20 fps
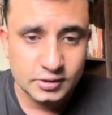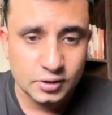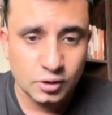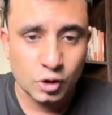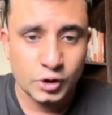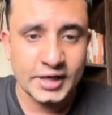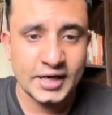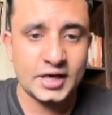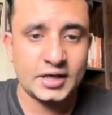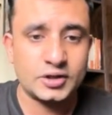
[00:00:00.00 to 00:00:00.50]

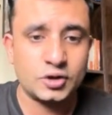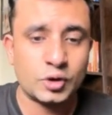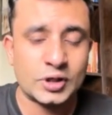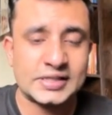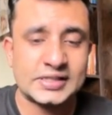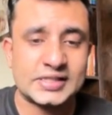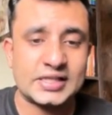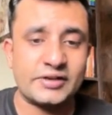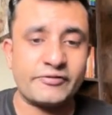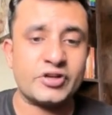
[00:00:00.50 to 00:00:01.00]
okay, you
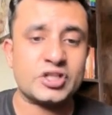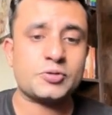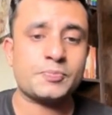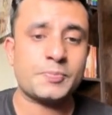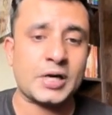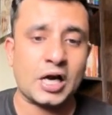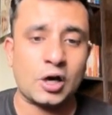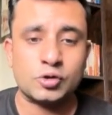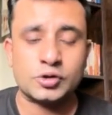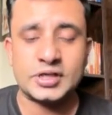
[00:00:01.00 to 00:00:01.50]
can see which
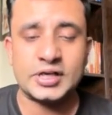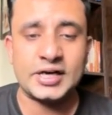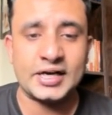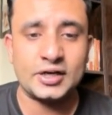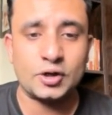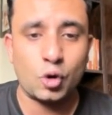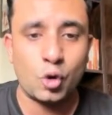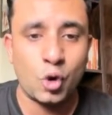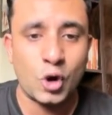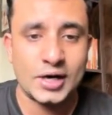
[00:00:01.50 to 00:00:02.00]
browser
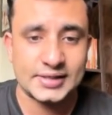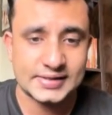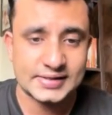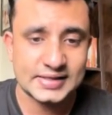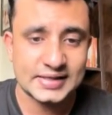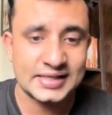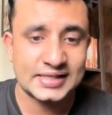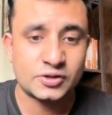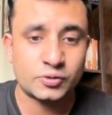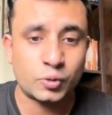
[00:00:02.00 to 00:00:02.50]
and OS
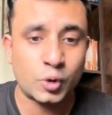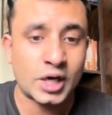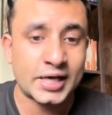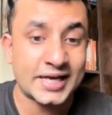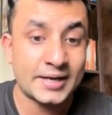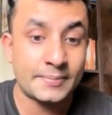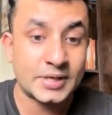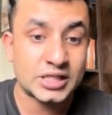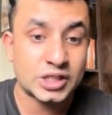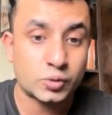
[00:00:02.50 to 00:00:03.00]
is
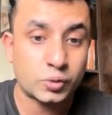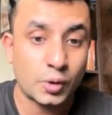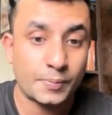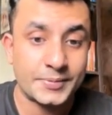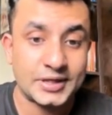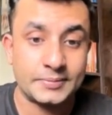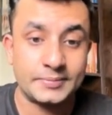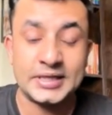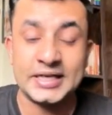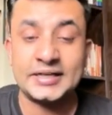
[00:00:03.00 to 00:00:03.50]
working best for
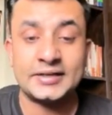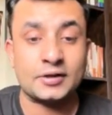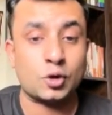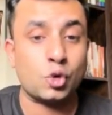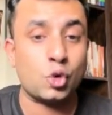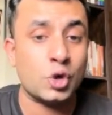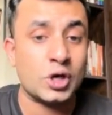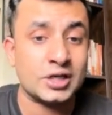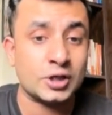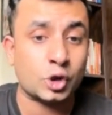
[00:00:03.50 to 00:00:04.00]
me, be it a
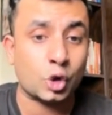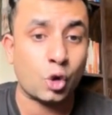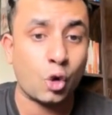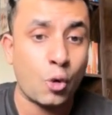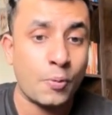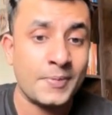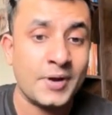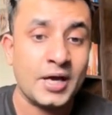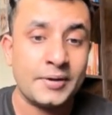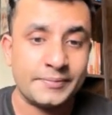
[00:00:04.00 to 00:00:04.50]
Google
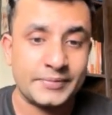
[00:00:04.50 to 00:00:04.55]
Chrome,